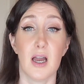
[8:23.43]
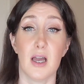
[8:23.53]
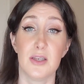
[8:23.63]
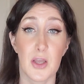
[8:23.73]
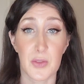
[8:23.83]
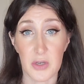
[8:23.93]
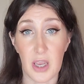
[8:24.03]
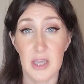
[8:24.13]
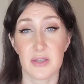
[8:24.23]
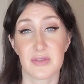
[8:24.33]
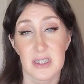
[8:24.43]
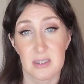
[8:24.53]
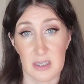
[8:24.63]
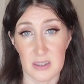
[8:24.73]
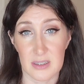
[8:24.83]
Another kind of
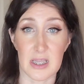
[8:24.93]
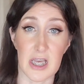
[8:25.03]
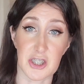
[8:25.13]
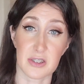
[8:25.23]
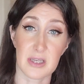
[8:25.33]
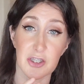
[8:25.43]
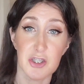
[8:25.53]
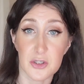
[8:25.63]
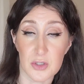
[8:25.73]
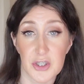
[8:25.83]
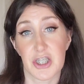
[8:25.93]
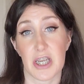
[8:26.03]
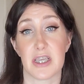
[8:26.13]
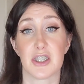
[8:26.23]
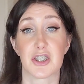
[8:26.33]
skin/textural
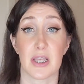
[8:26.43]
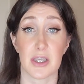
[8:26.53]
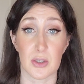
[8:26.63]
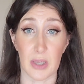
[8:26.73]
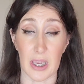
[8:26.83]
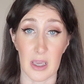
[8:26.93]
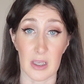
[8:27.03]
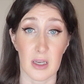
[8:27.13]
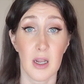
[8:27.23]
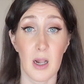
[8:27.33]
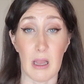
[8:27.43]
change that you can